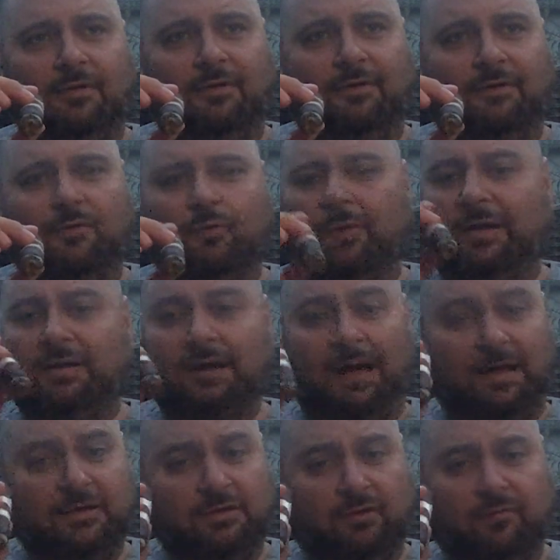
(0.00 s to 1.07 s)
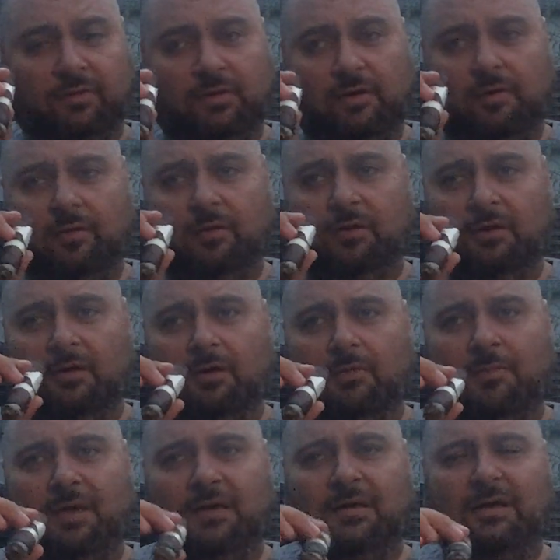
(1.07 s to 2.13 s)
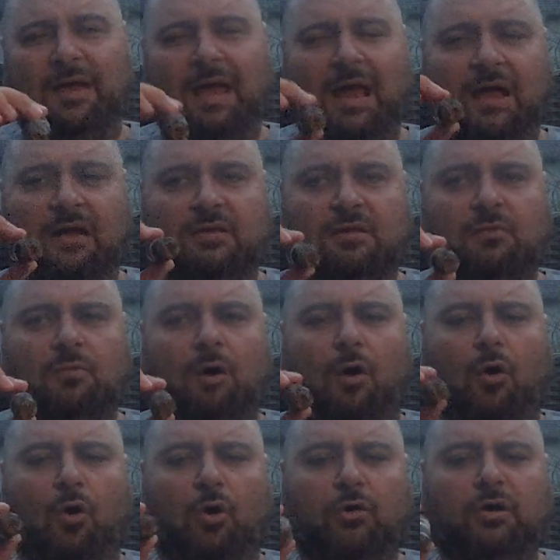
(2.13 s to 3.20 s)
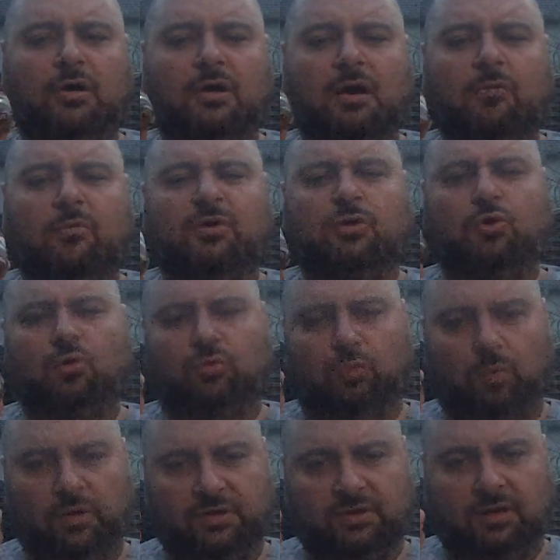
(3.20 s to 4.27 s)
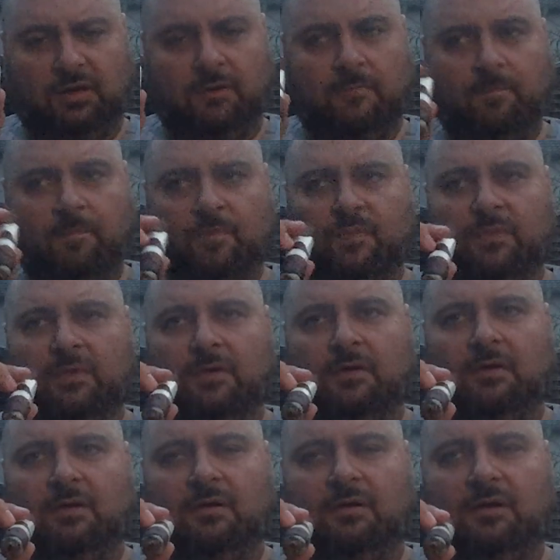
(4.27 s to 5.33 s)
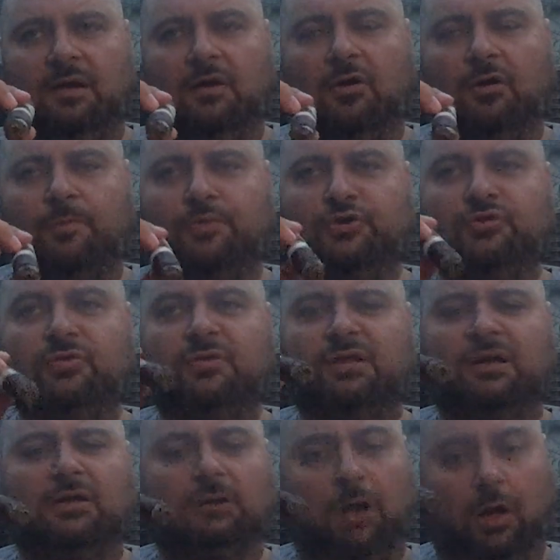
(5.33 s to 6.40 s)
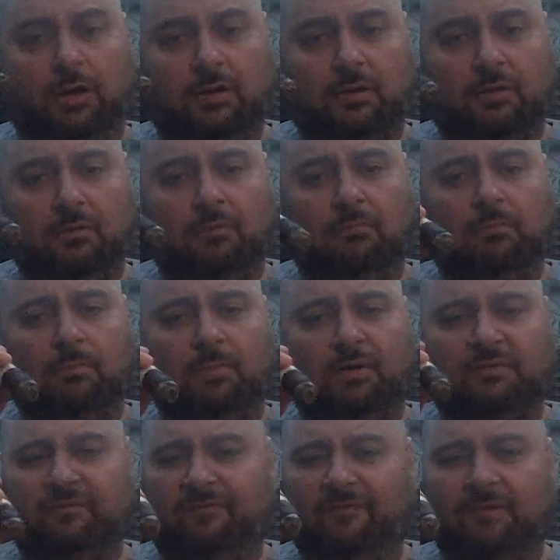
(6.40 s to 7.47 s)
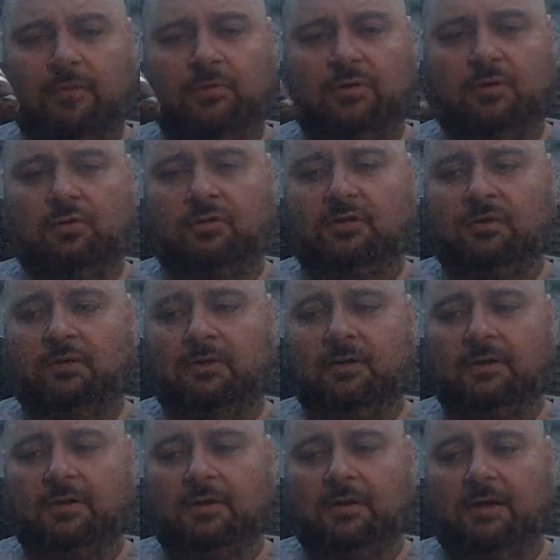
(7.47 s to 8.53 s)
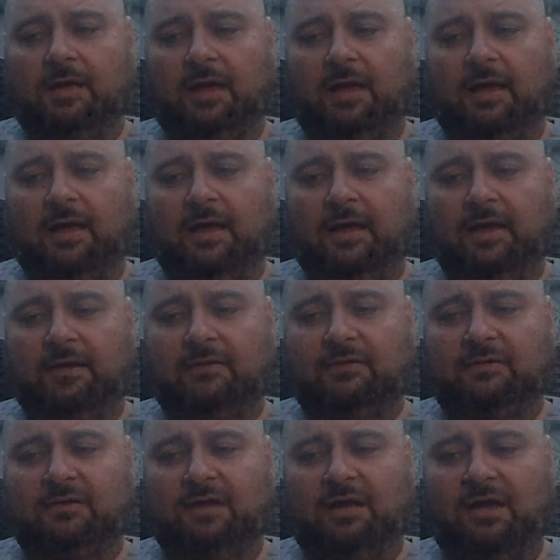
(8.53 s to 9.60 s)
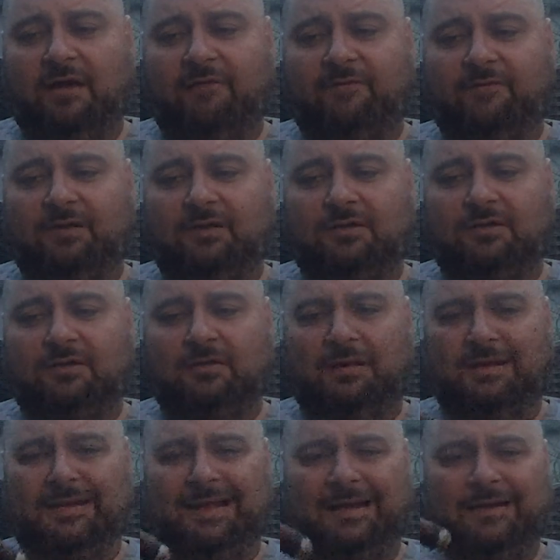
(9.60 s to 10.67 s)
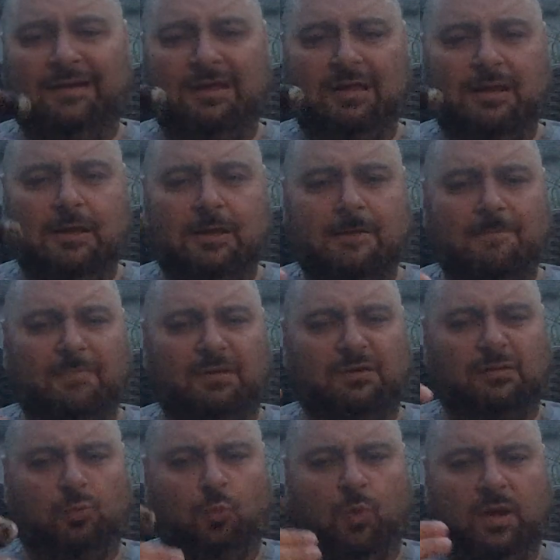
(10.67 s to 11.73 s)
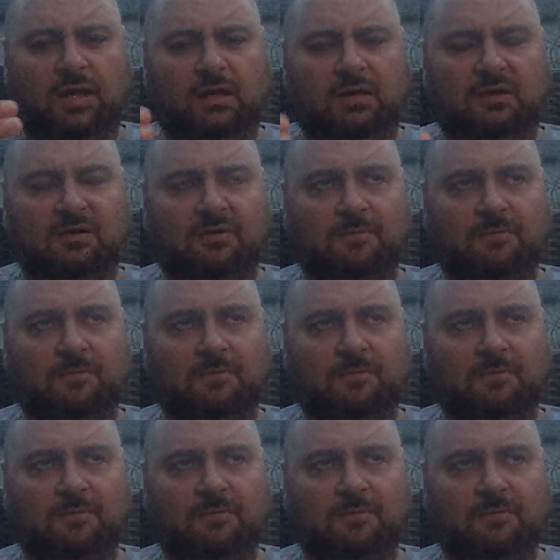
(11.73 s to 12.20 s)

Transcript: Great guys over there making extraordinary good whiskey. They're not producing a lot, but very good. And they have this nutty, sweet